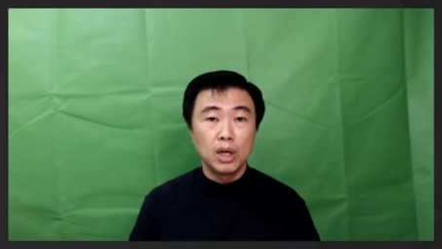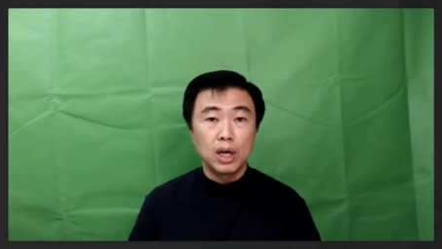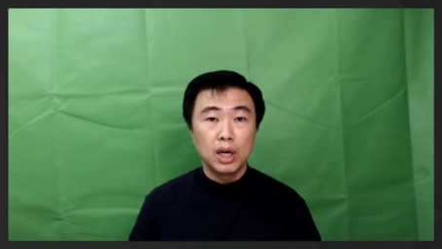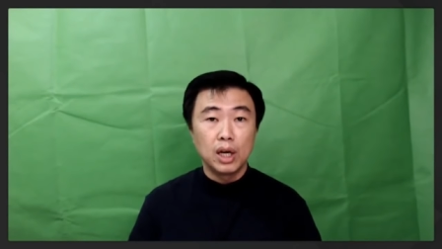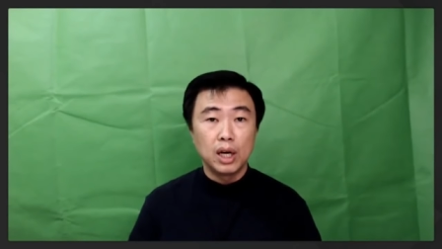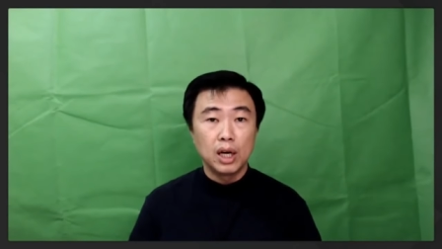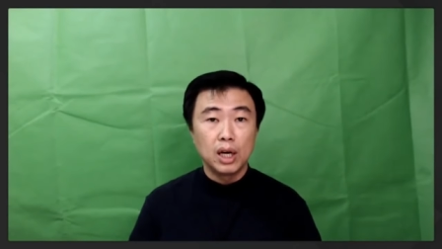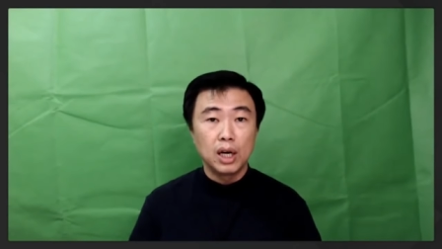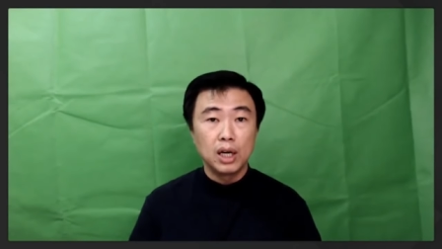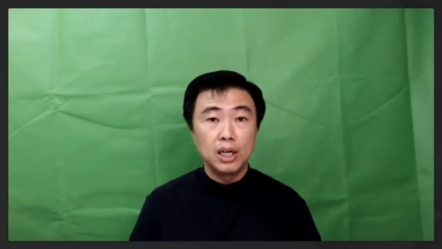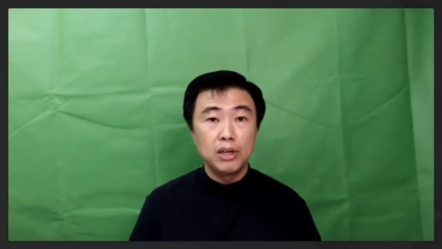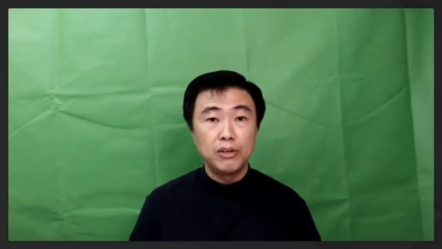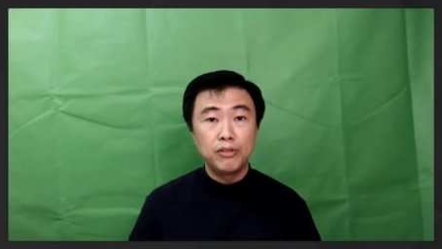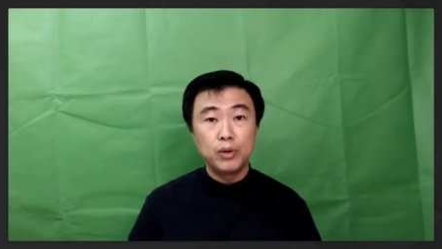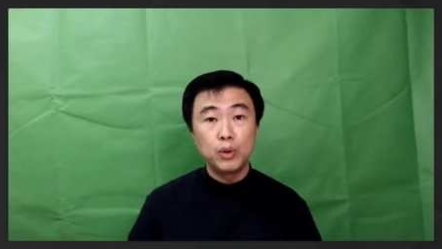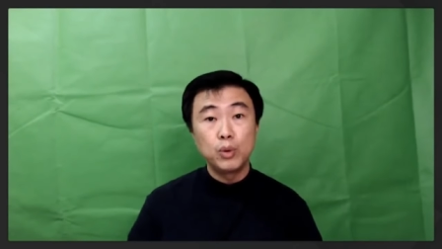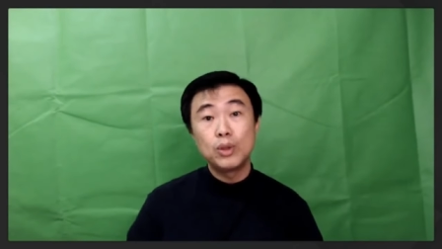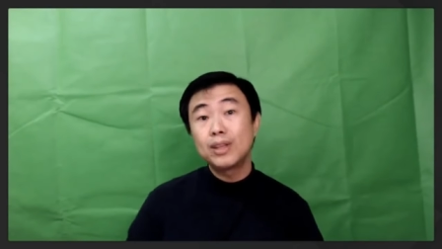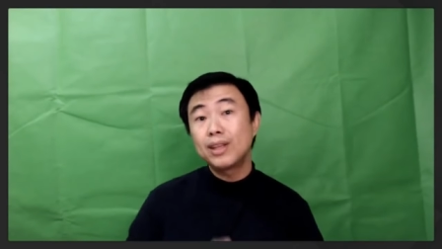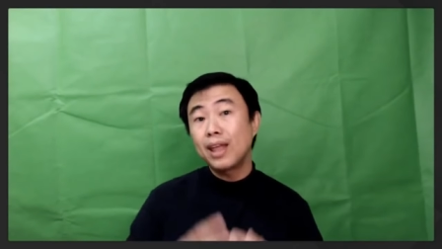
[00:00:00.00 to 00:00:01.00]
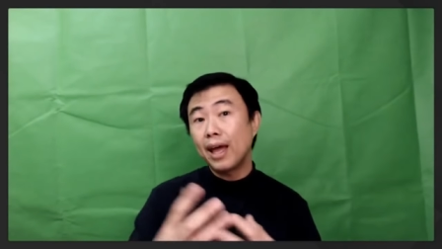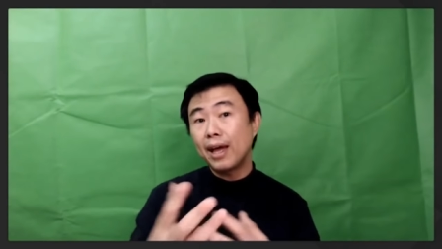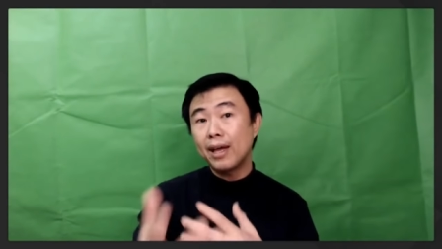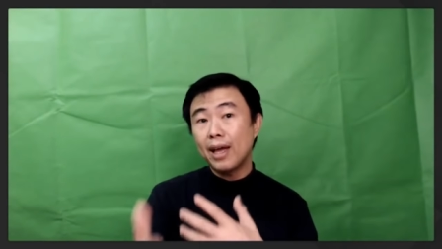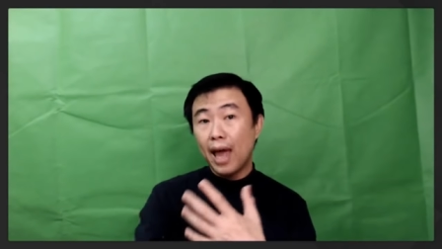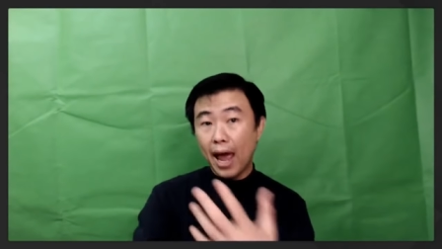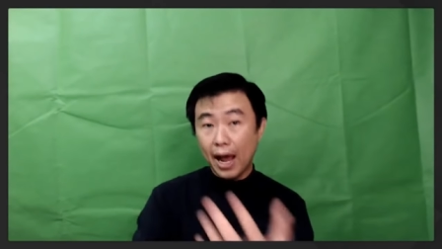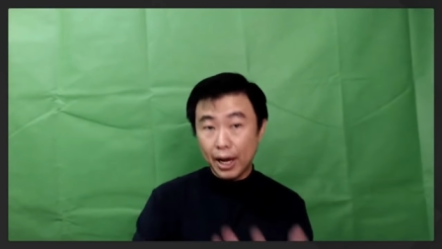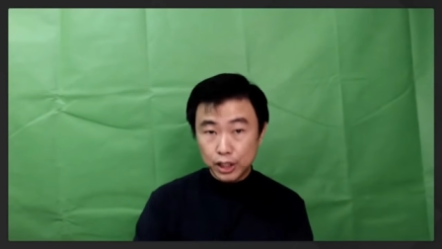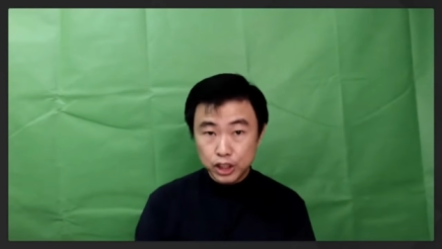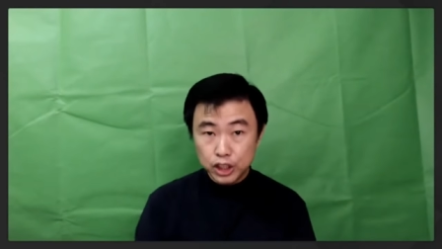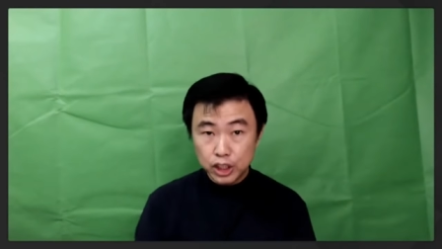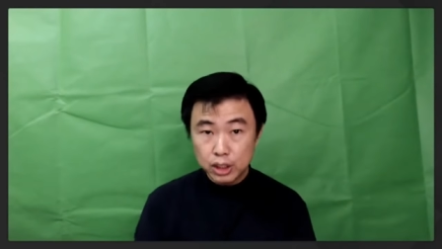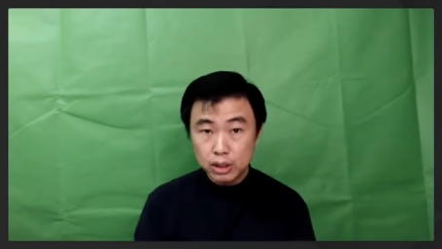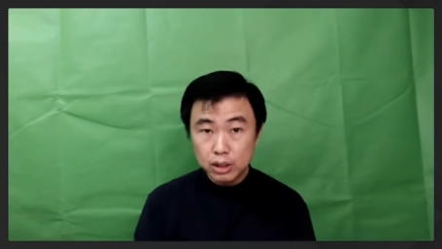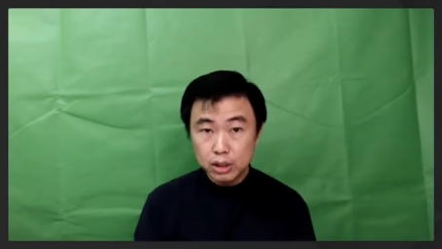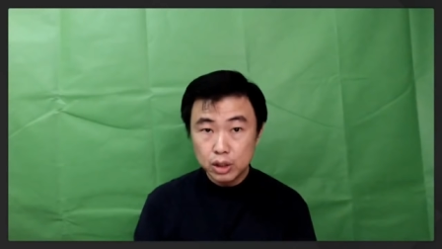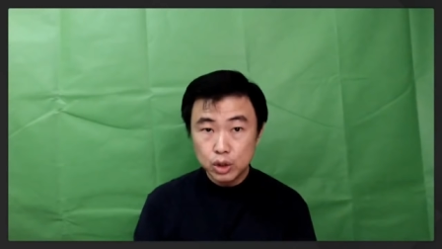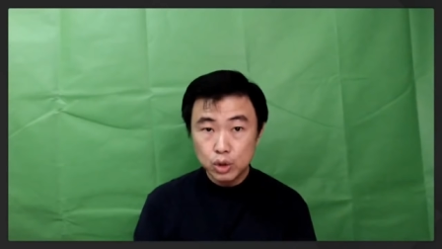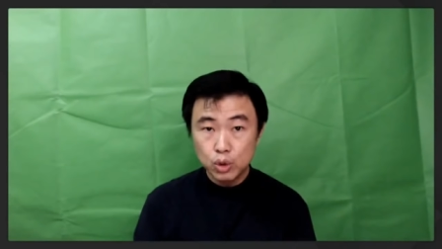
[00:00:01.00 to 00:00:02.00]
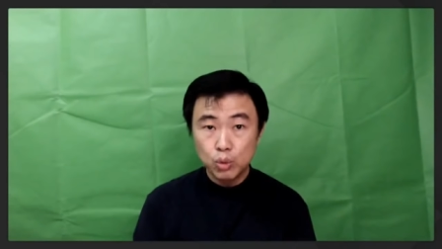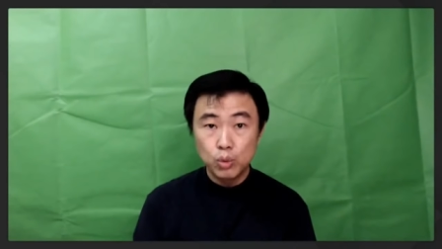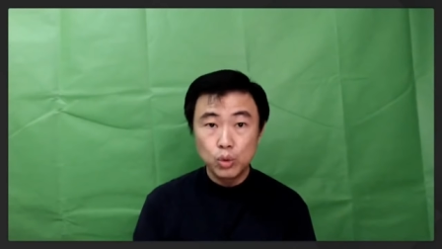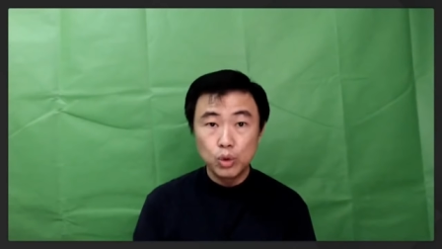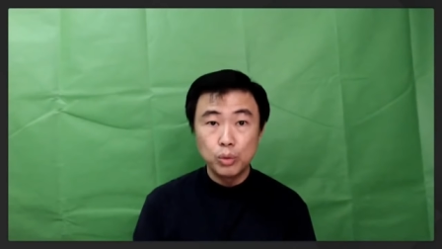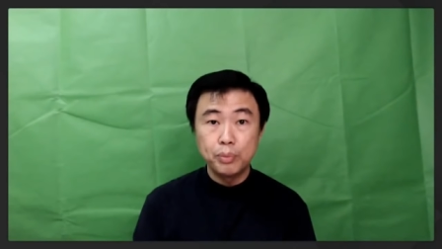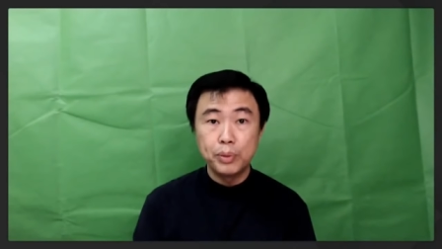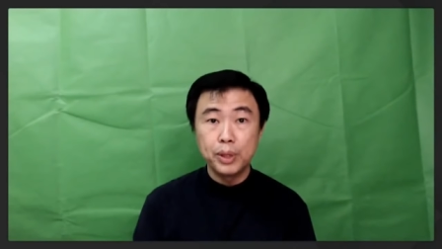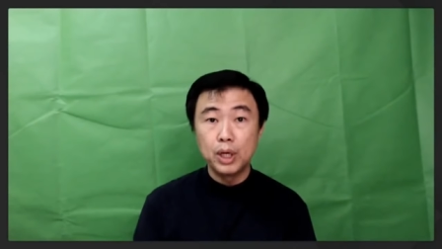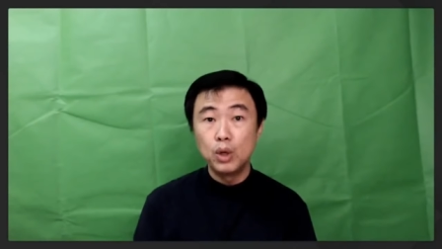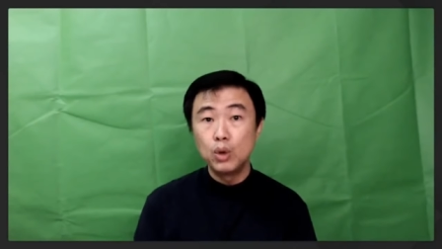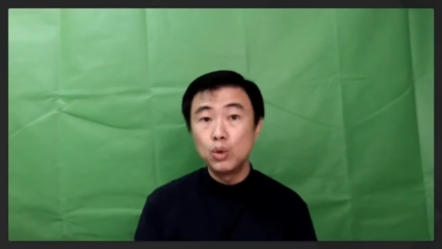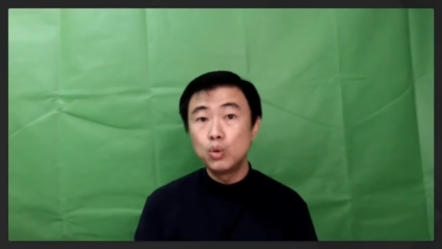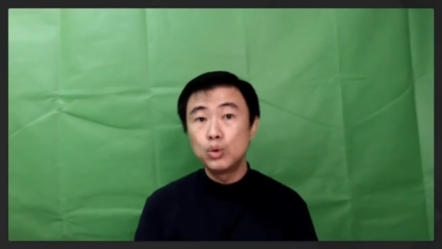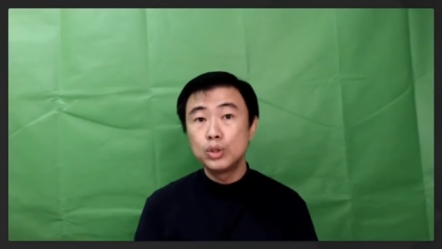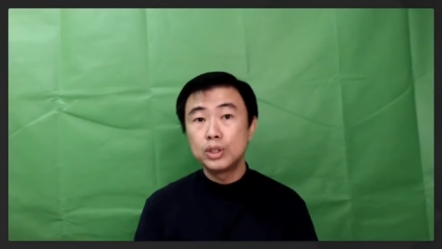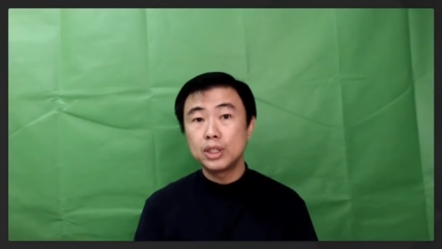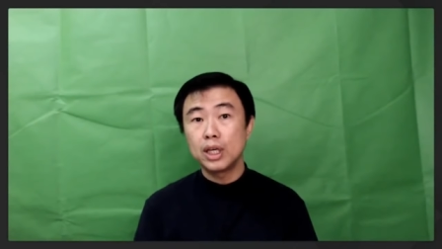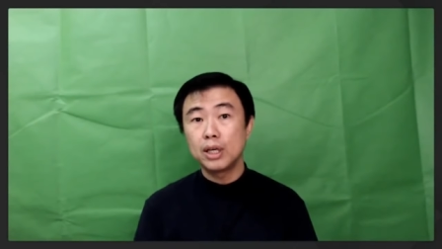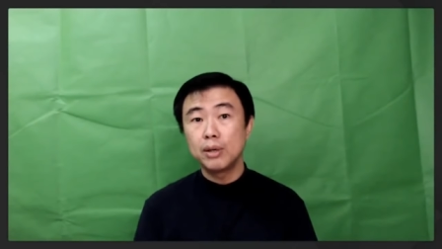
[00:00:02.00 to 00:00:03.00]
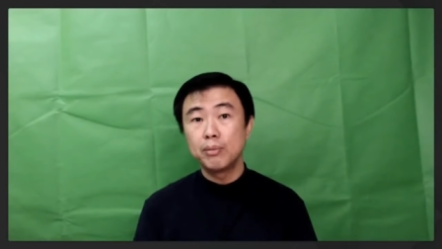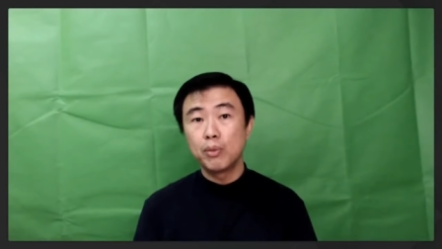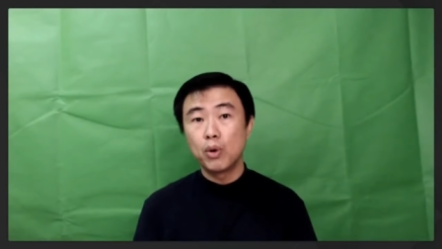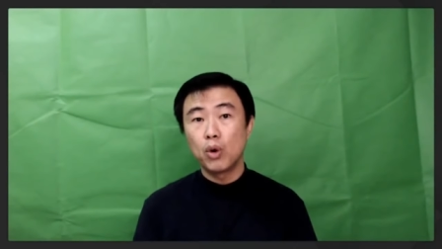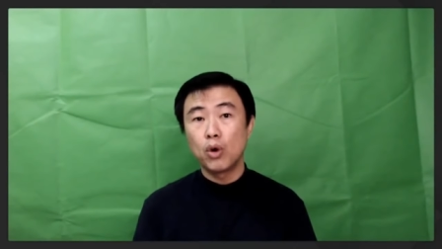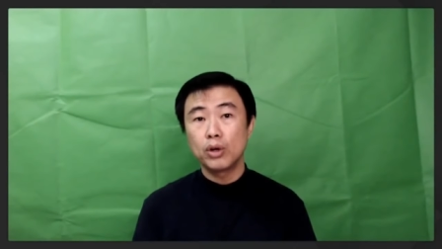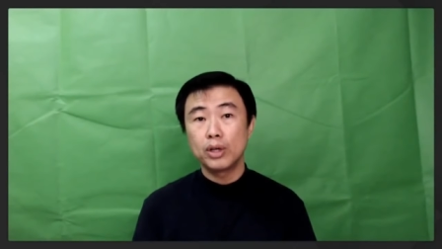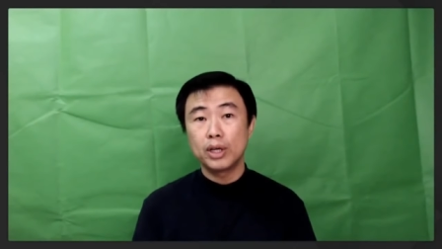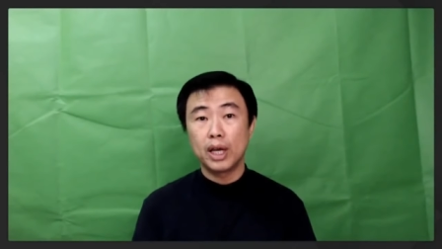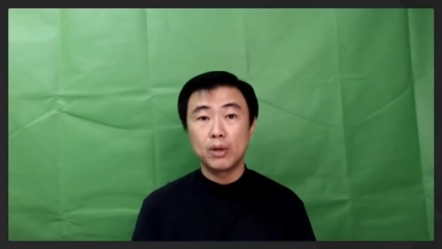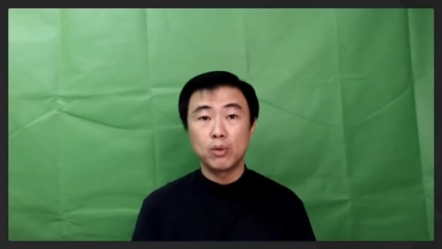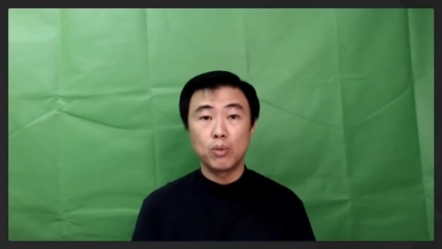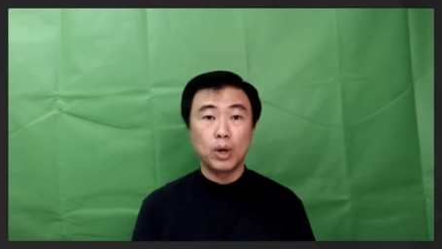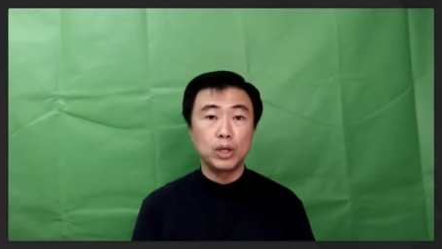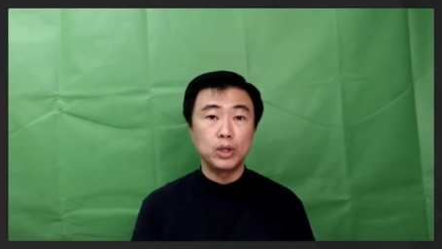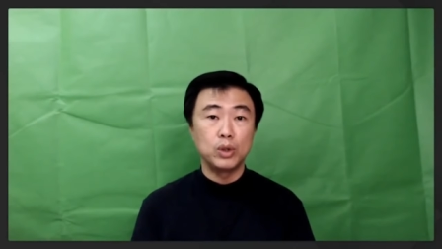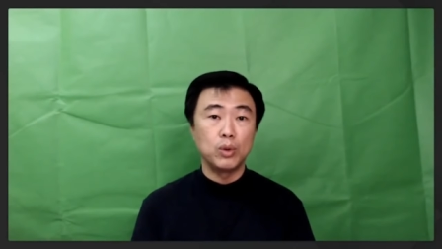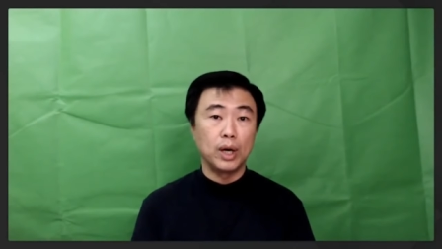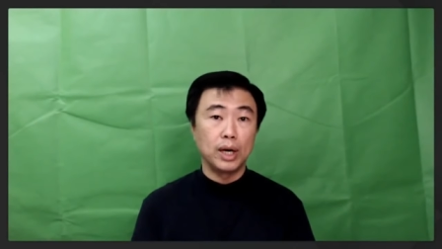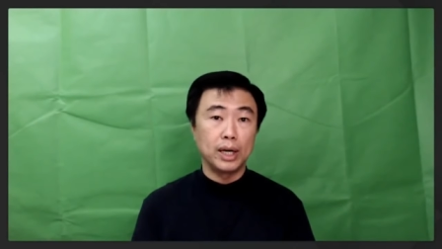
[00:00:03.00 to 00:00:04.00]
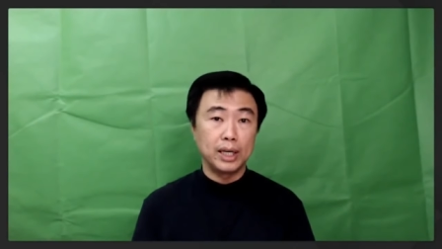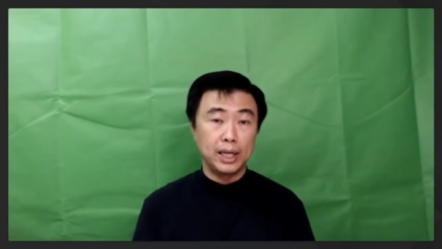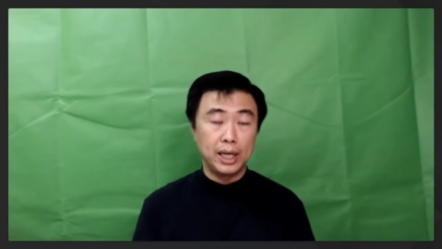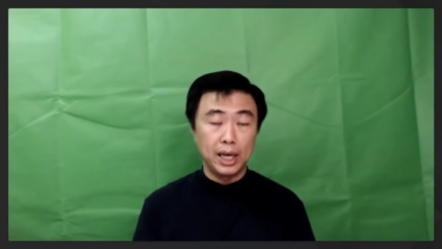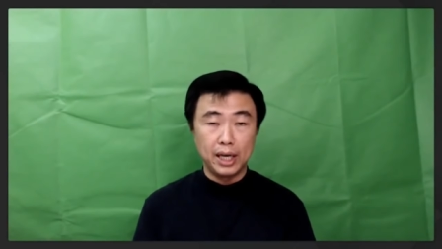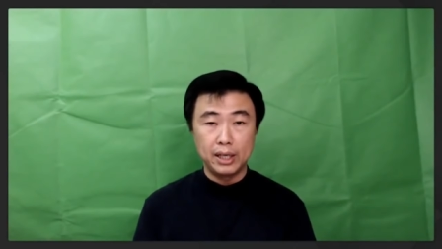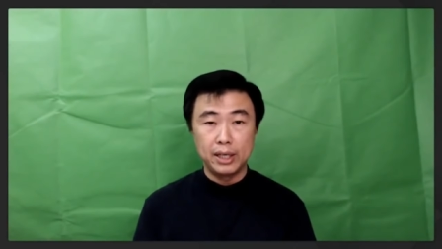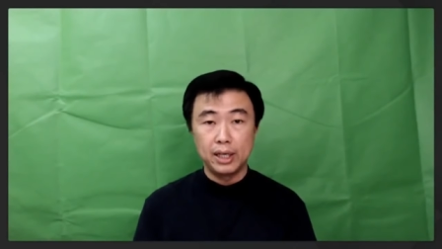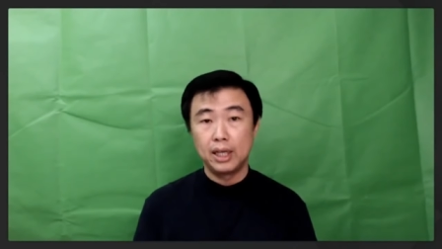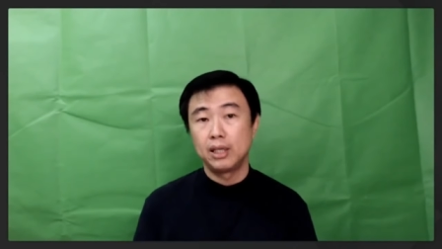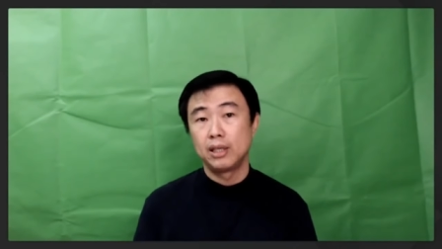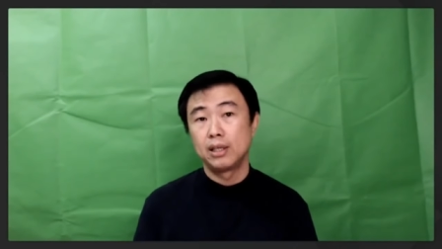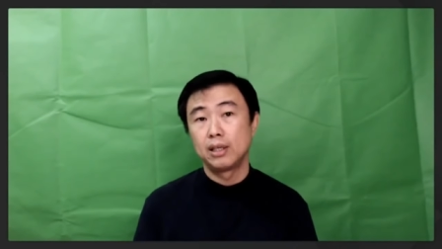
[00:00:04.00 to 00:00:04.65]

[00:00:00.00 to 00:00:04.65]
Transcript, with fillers: uh, if you take action, you will be losing more than what you are gaining.